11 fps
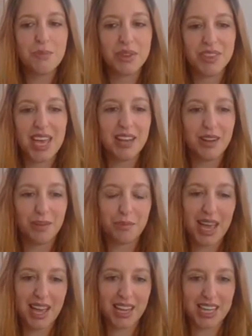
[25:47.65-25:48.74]
but they aren't
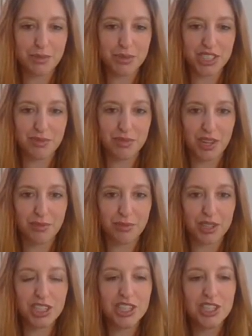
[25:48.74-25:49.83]
paying anybody for
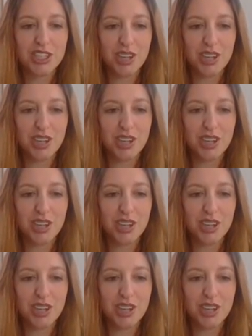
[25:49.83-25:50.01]
coverage.